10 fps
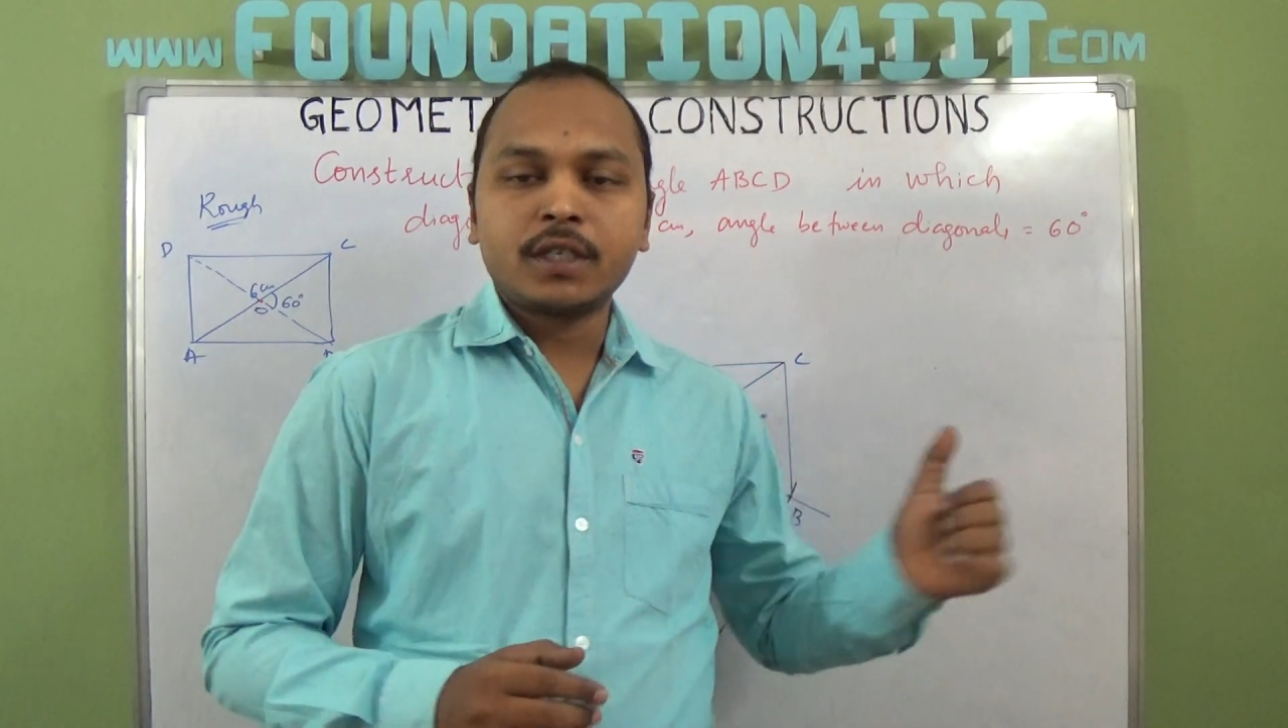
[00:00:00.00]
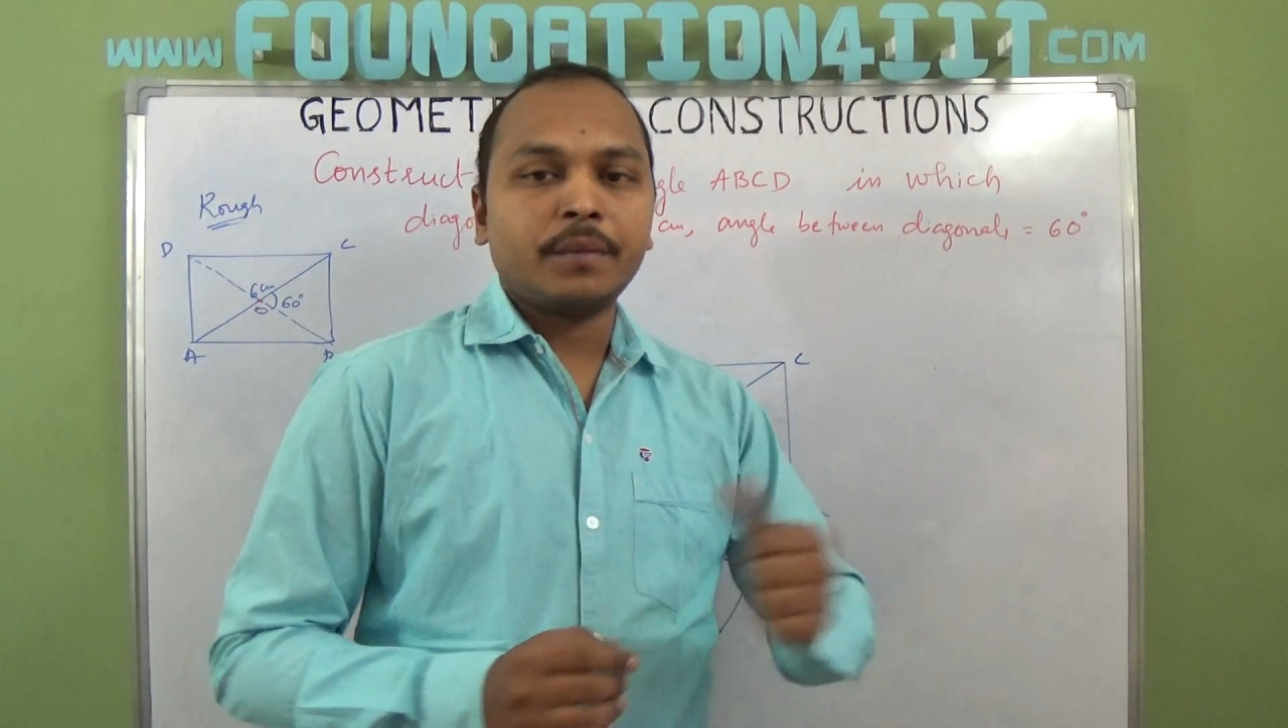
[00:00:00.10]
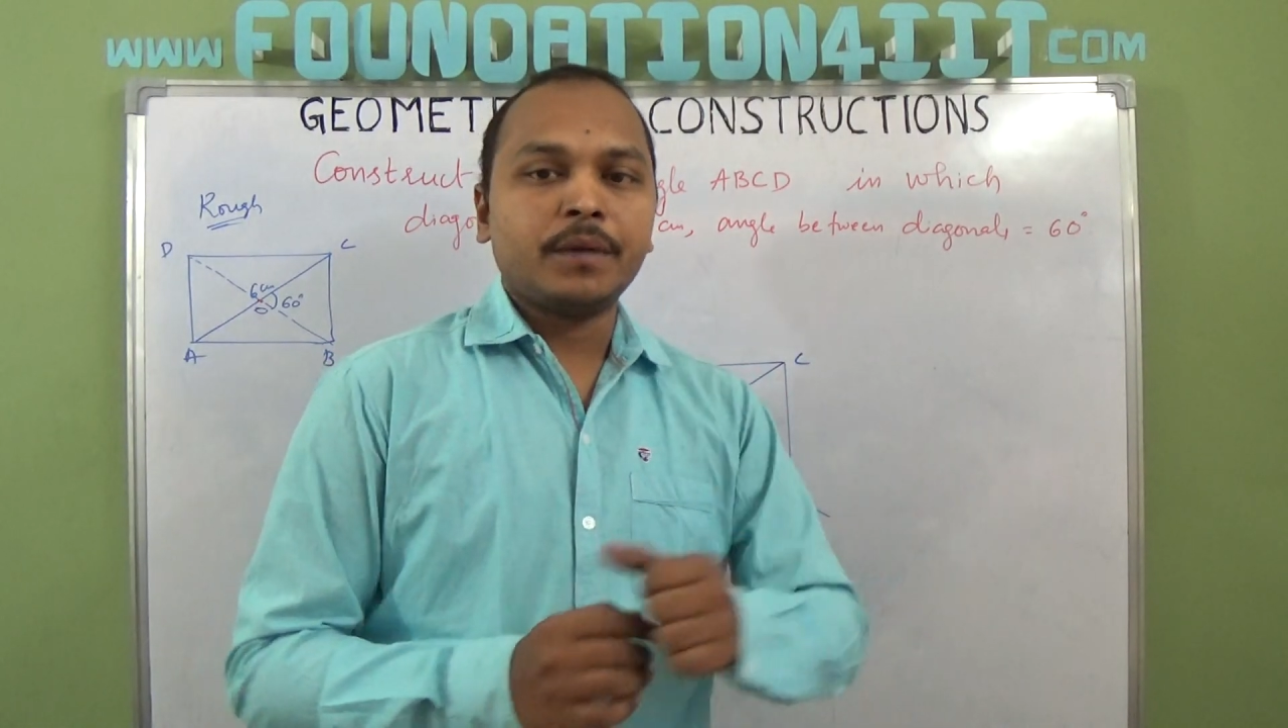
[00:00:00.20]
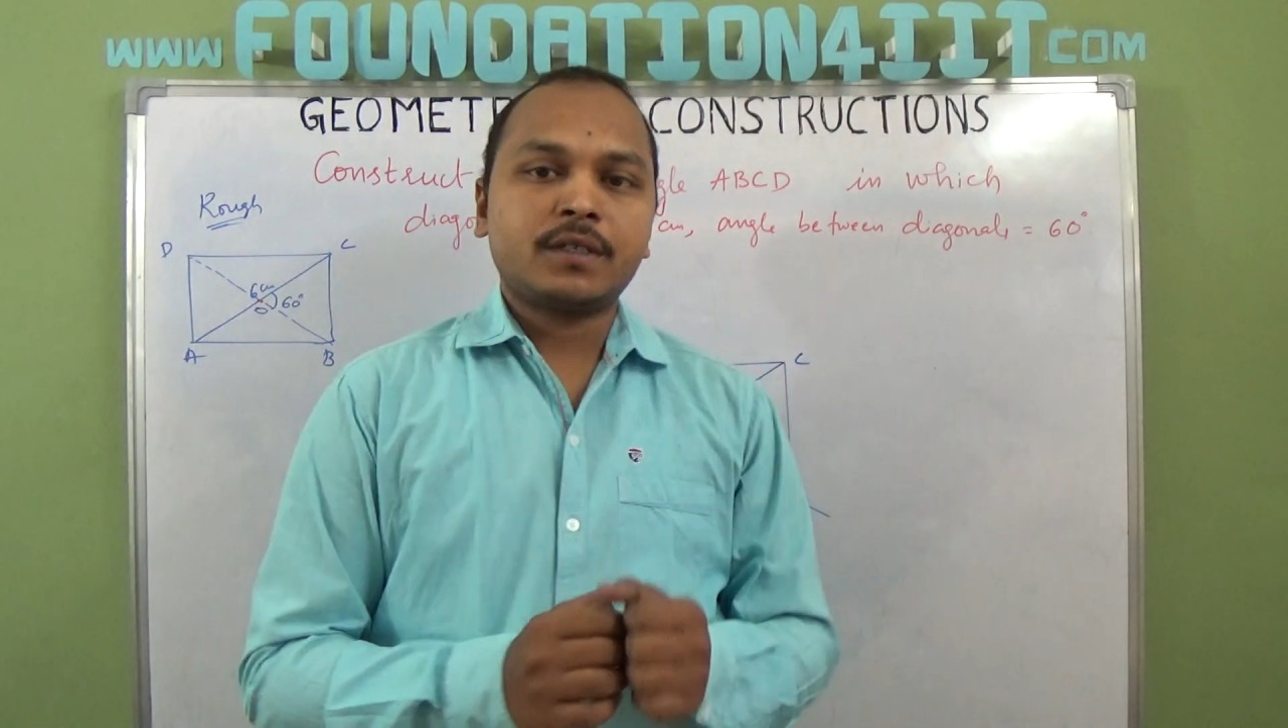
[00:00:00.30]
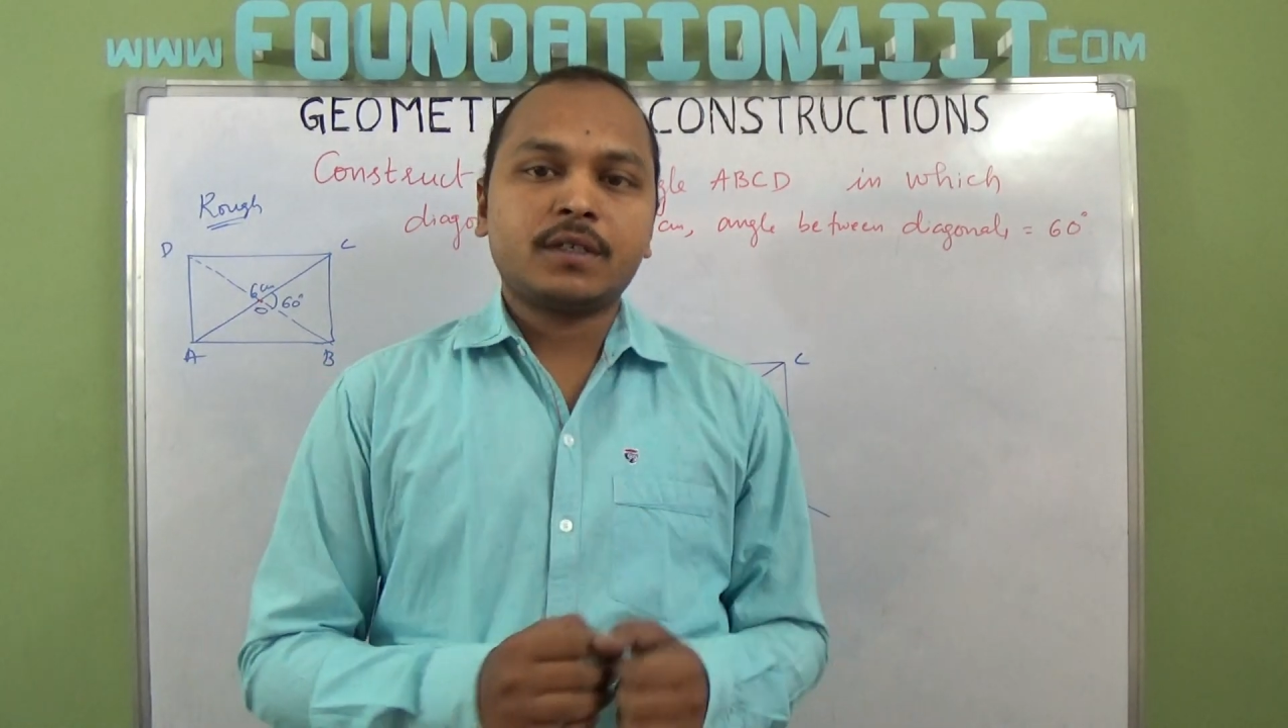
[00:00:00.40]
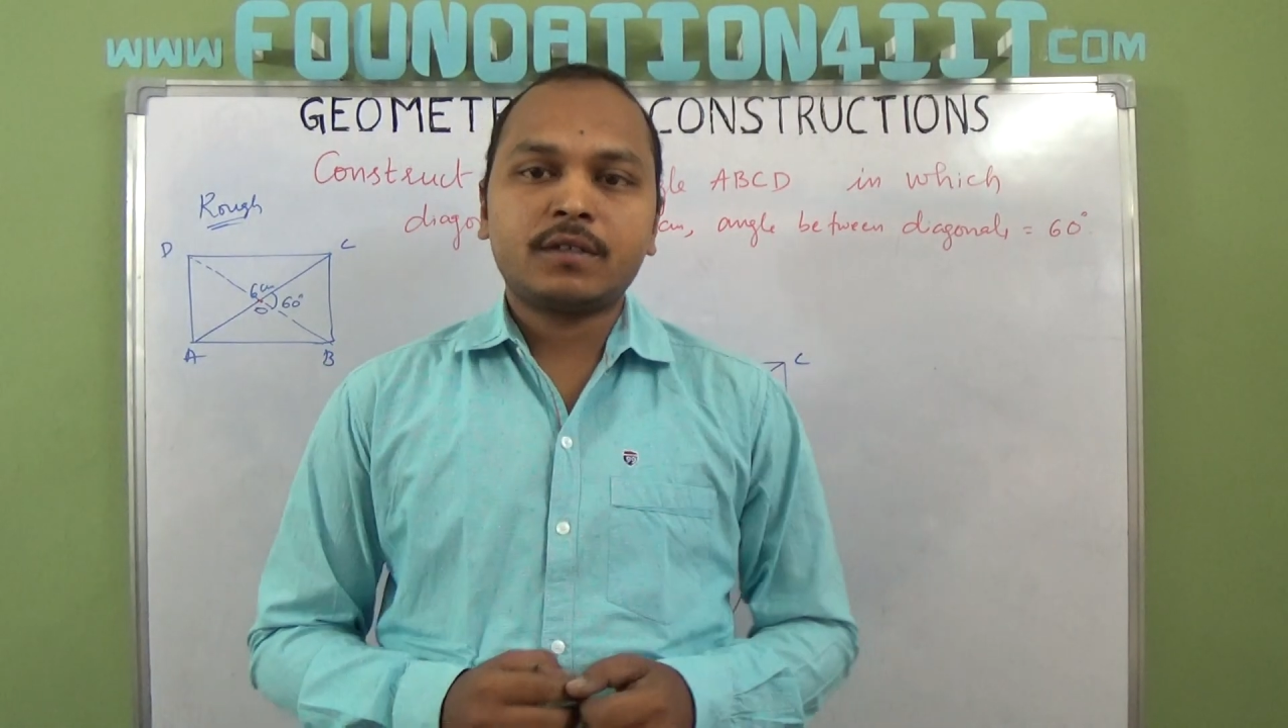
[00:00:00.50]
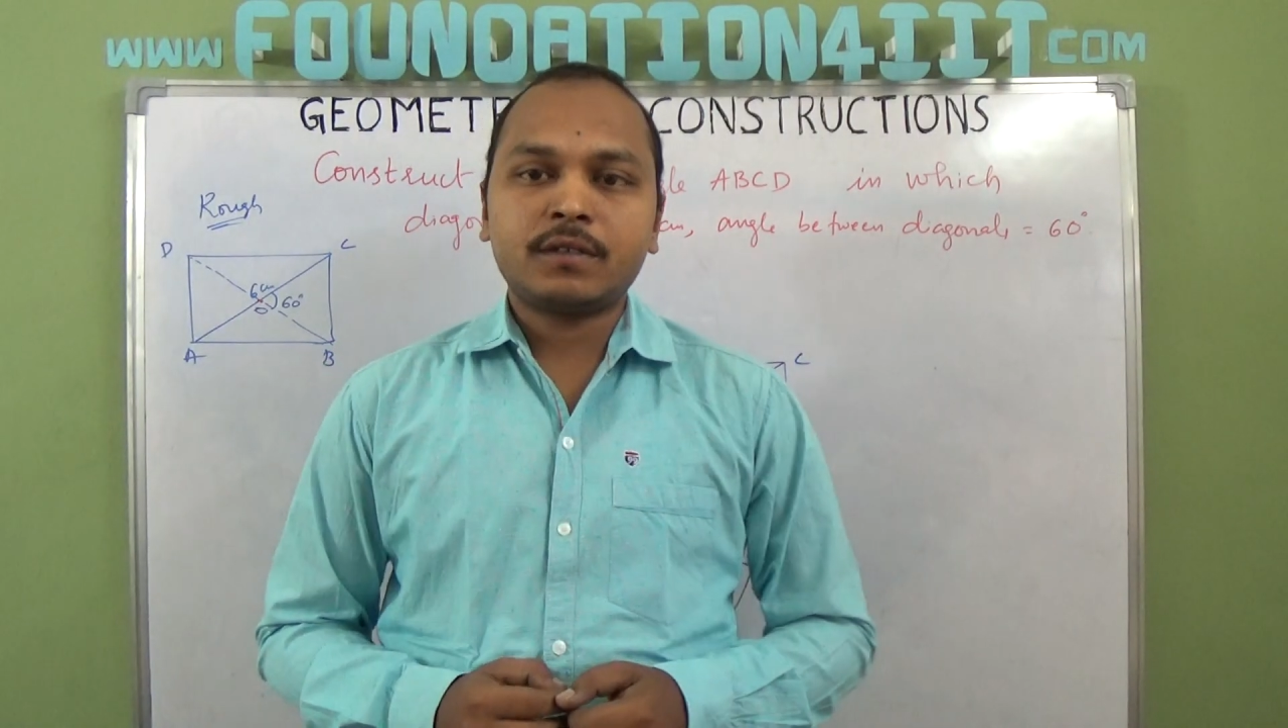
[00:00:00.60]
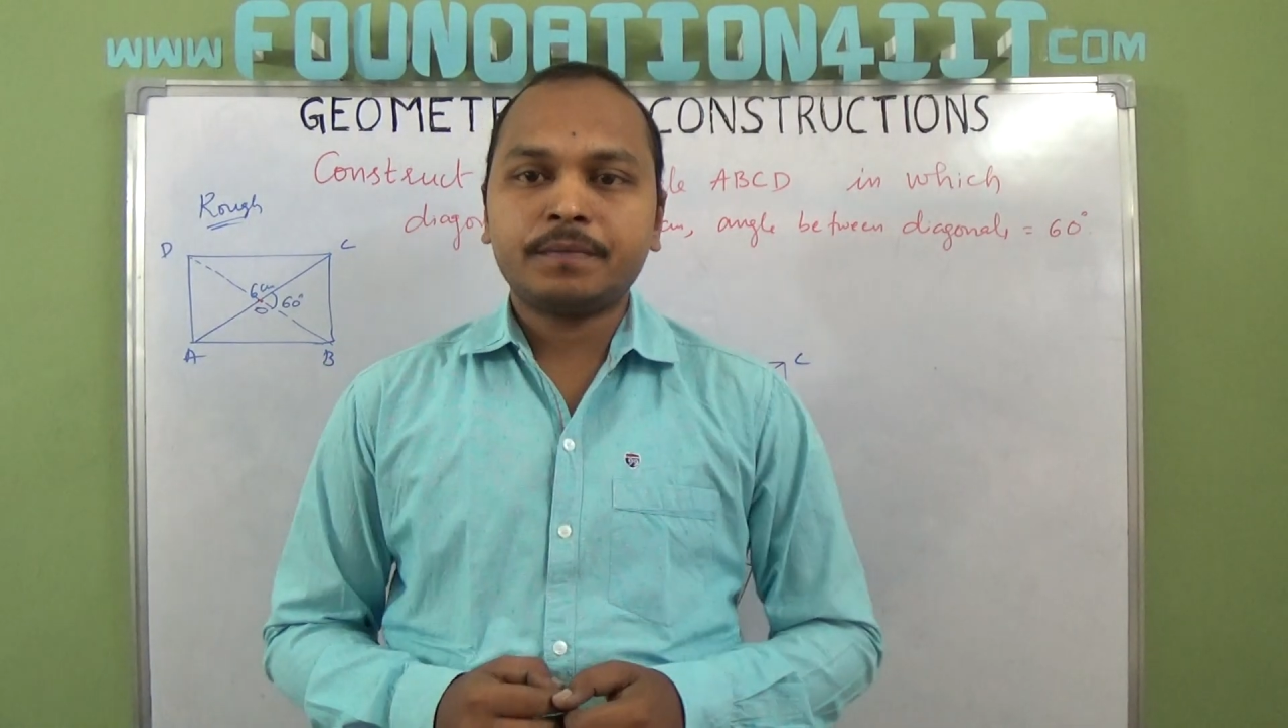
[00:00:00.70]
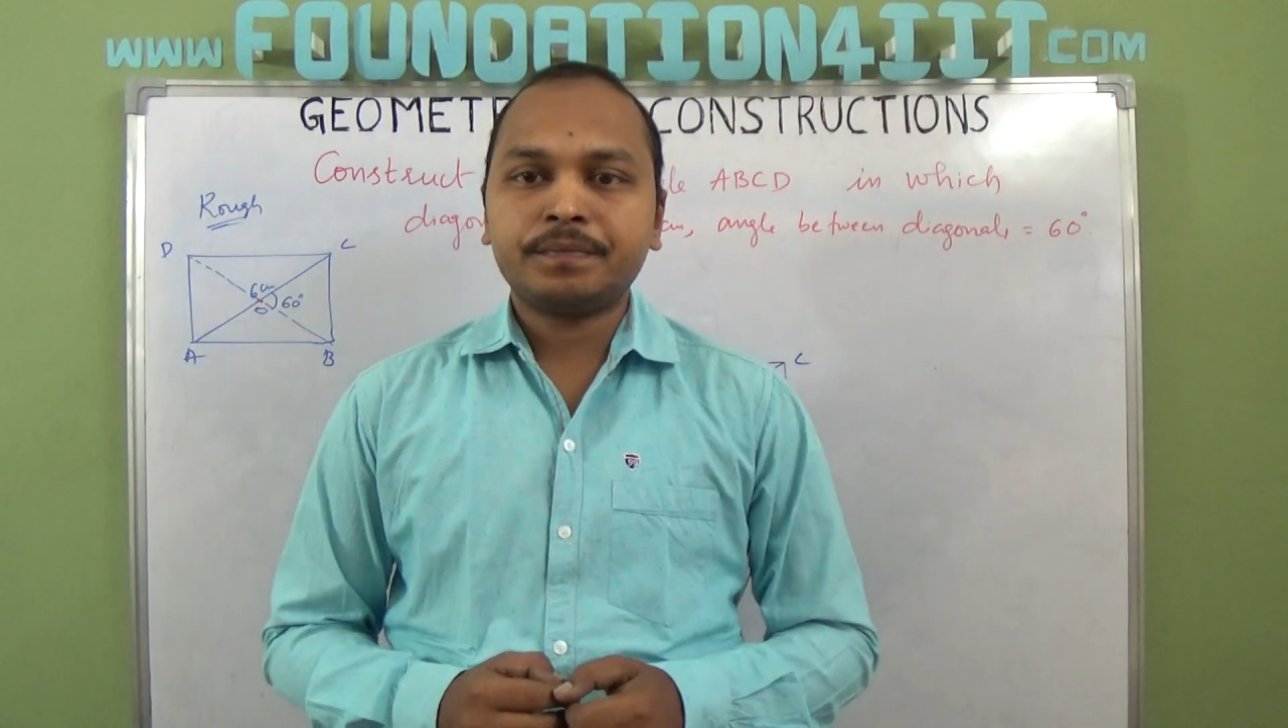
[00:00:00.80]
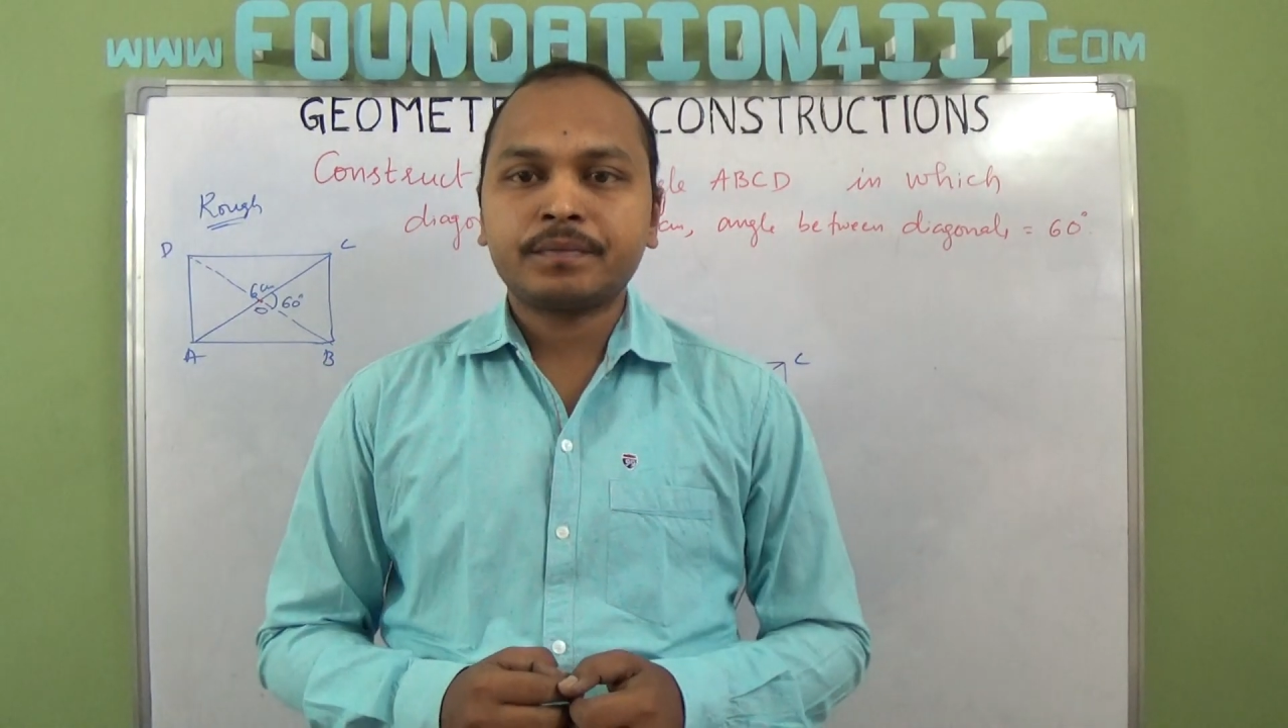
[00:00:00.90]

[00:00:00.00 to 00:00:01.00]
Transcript: same distance.